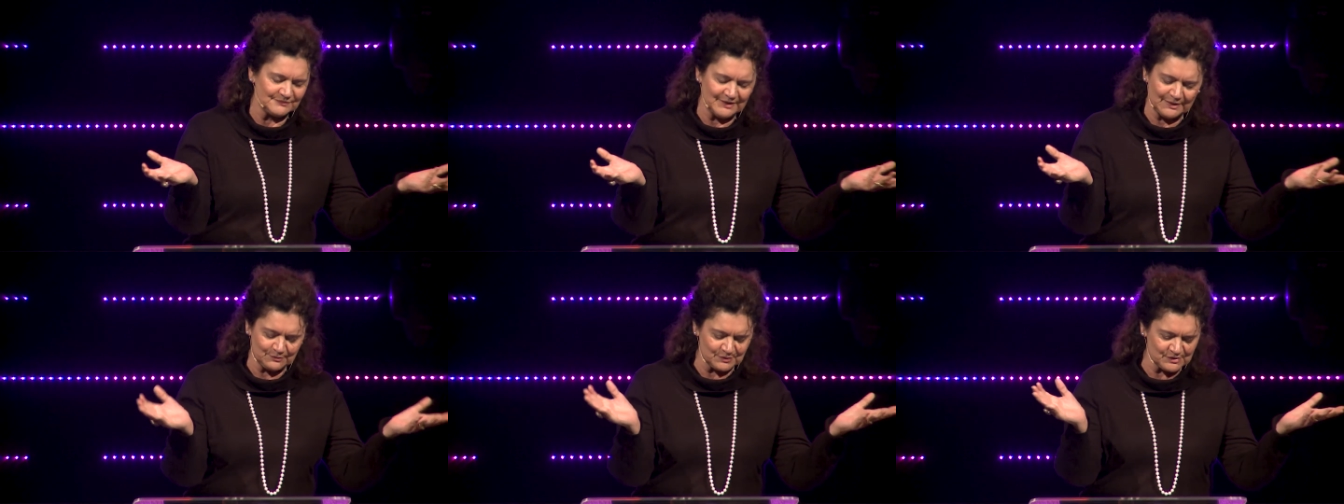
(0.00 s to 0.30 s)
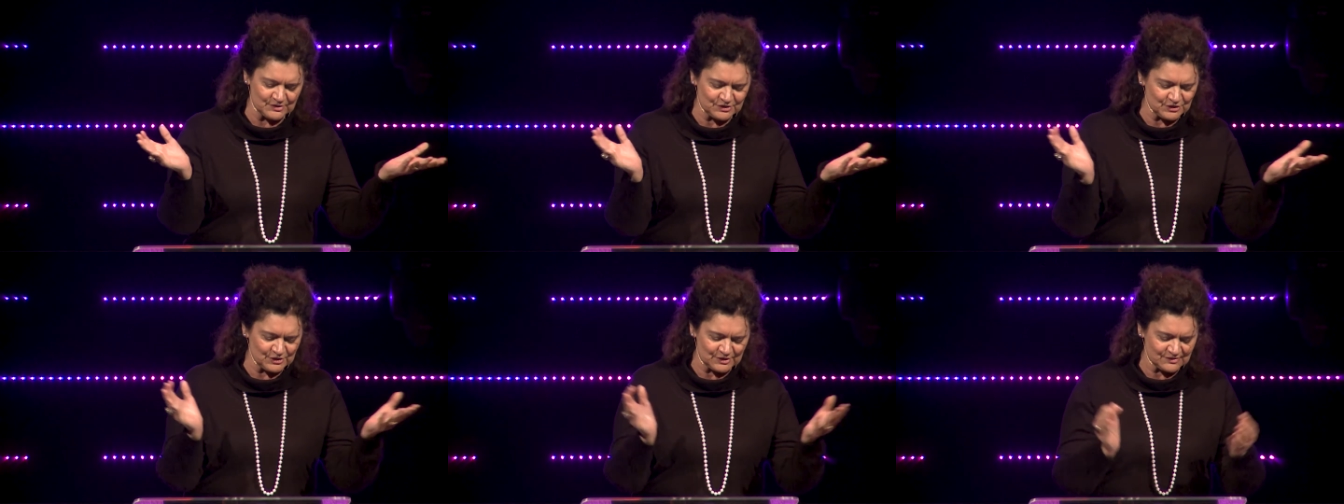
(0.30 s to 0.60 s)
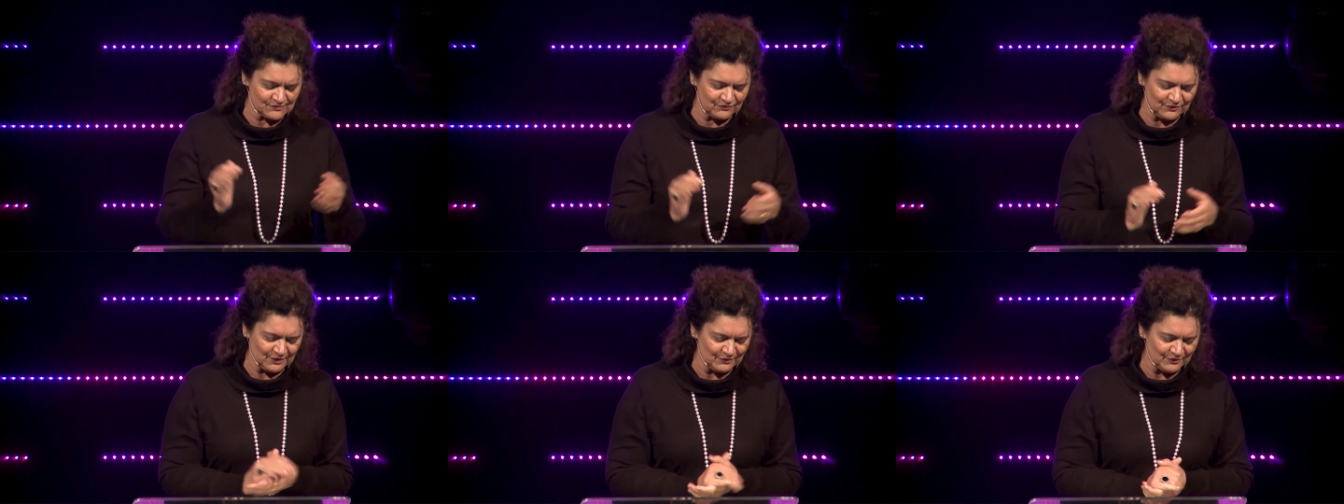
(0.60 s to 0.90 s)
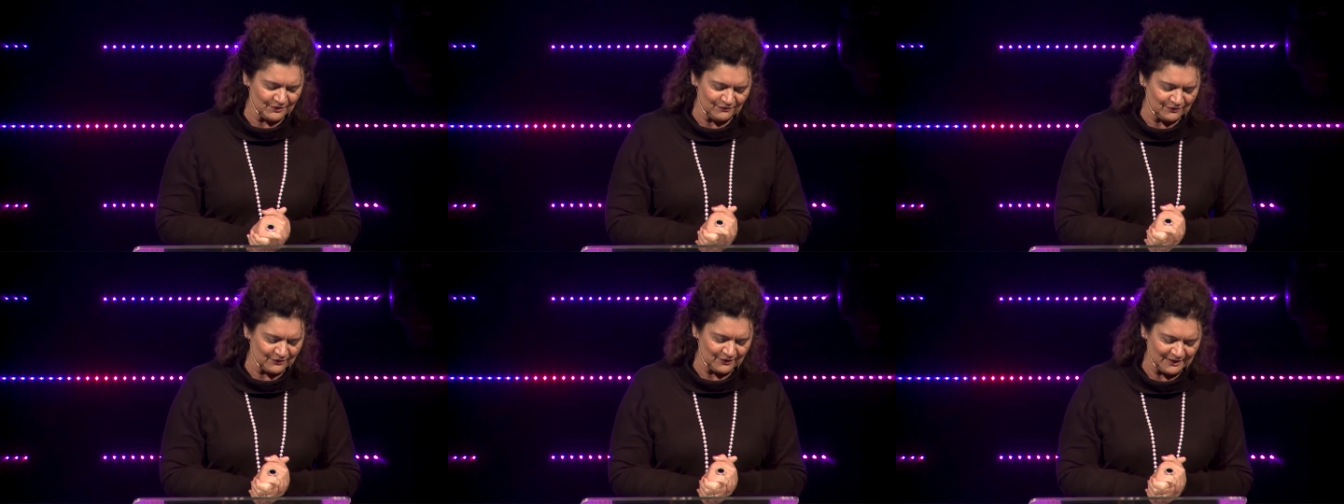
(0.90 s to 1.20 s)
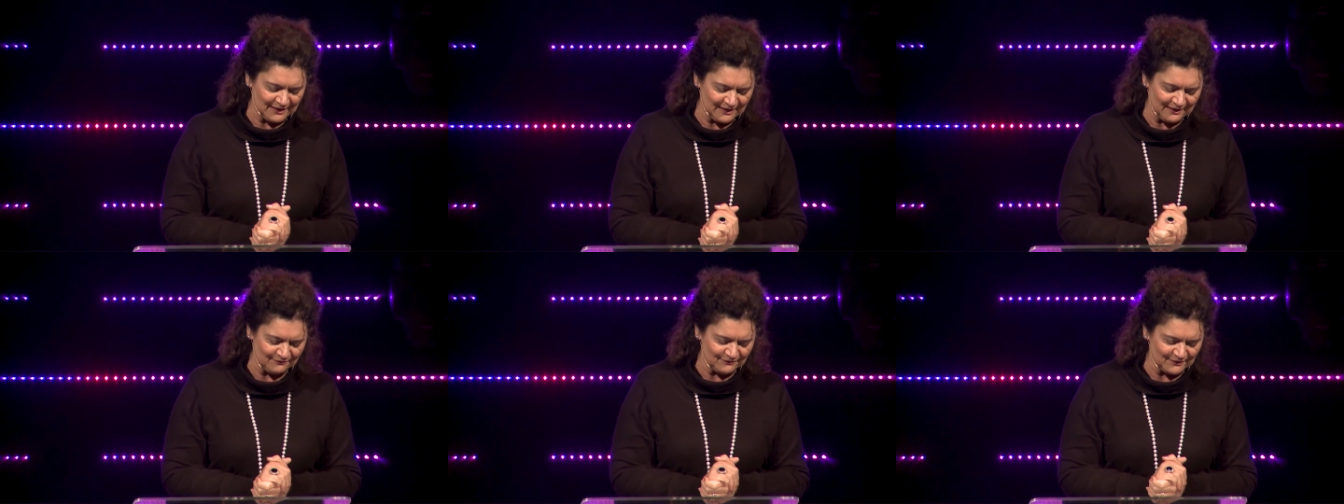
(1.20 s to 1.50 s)
that was just very, very
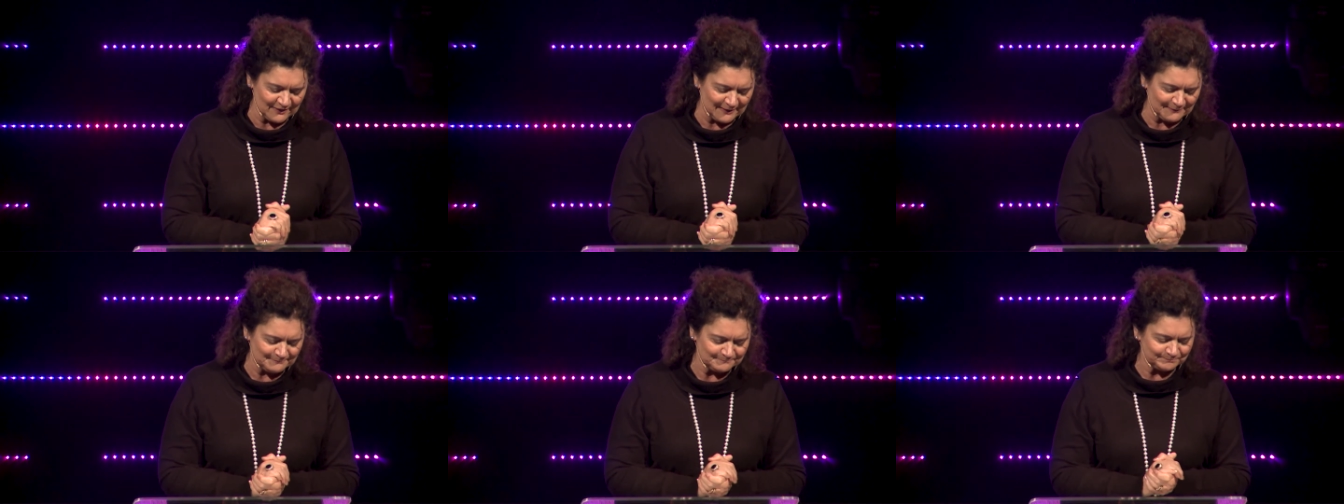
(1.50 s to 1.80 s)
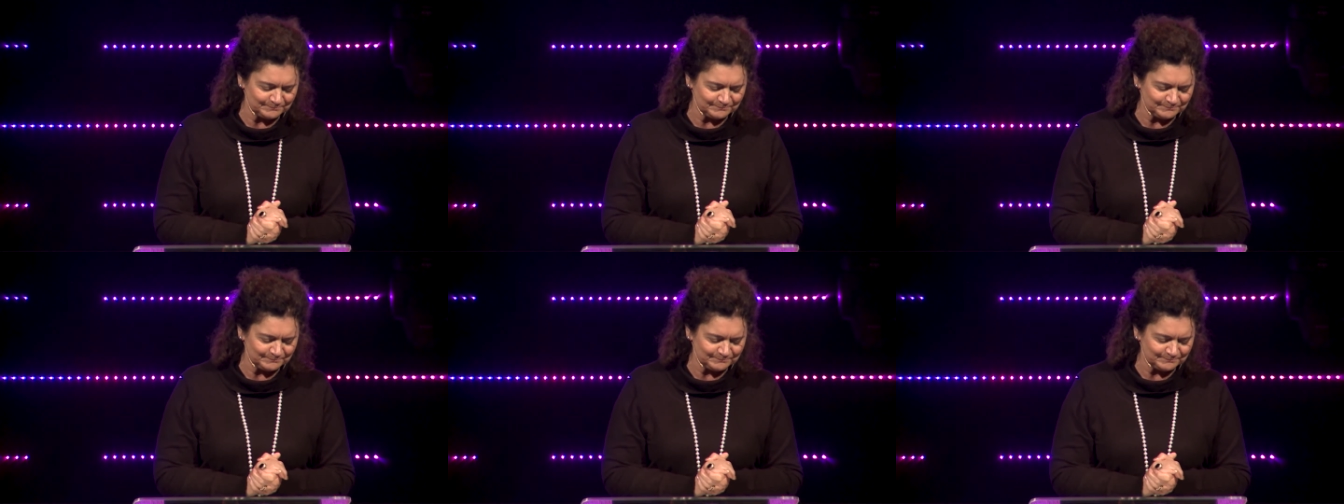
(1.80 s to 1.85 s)
lovely.